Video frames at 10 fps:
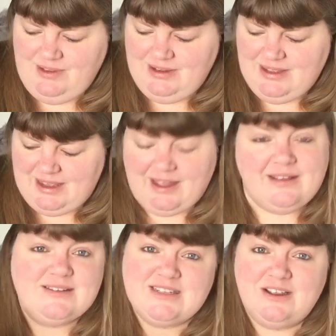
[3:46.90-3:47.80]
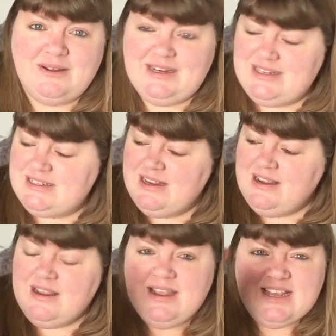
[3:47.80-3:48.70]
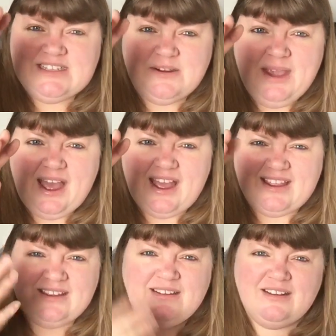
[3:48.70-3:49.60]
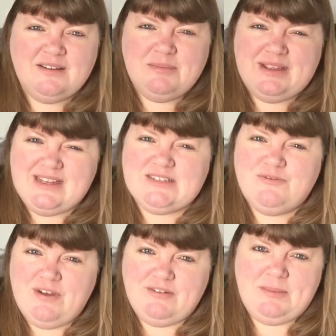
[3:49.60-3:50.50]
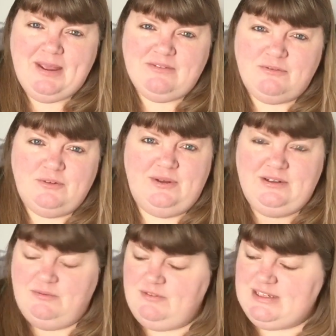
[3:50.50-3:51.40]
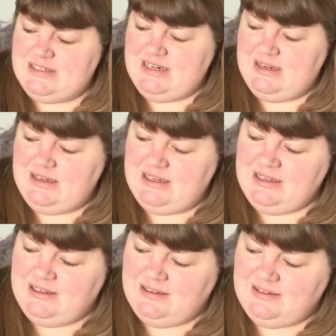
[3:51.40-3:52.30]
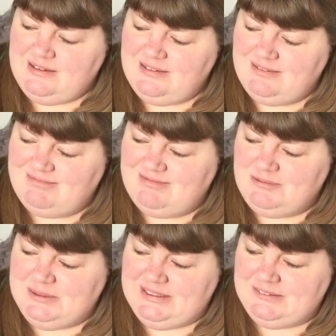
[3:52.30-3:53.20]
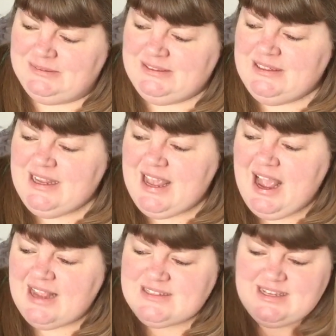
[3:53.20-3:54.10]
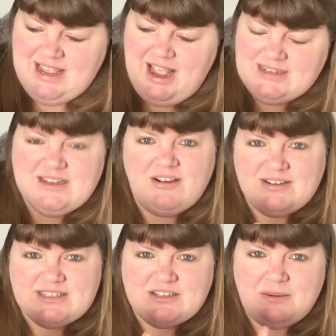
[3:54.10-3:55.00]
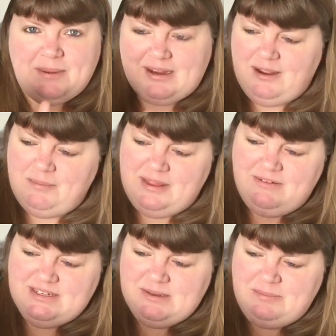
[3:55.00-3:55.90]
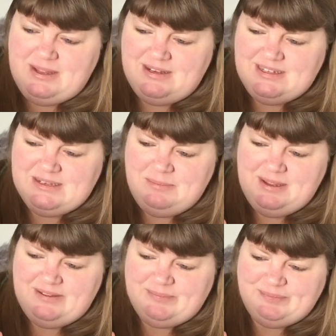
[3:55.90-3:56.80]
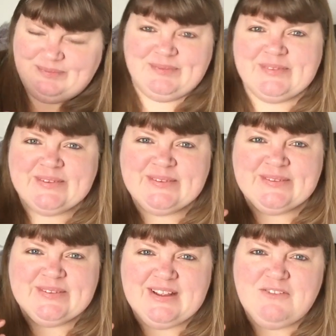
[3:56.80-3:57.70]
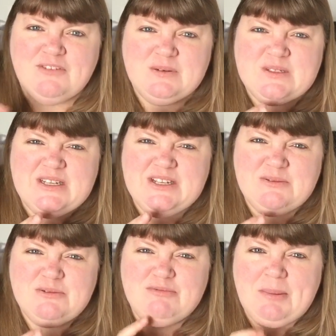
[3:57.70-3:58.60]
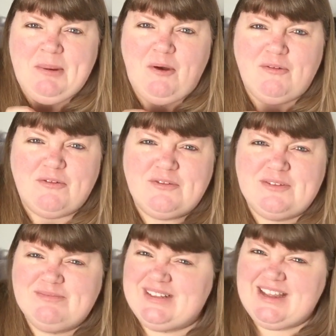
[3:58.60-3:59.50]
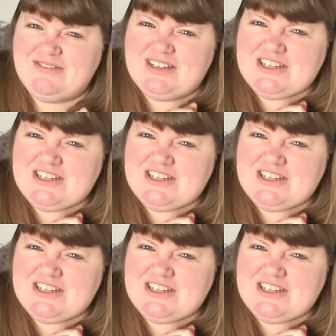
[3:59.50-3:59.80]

Yeah, so, and it's okay, but it's very painful, and obviously, well, it has kind of stuck back up, but there is a bit that's a bit, it feels like it would rip off if you gave it the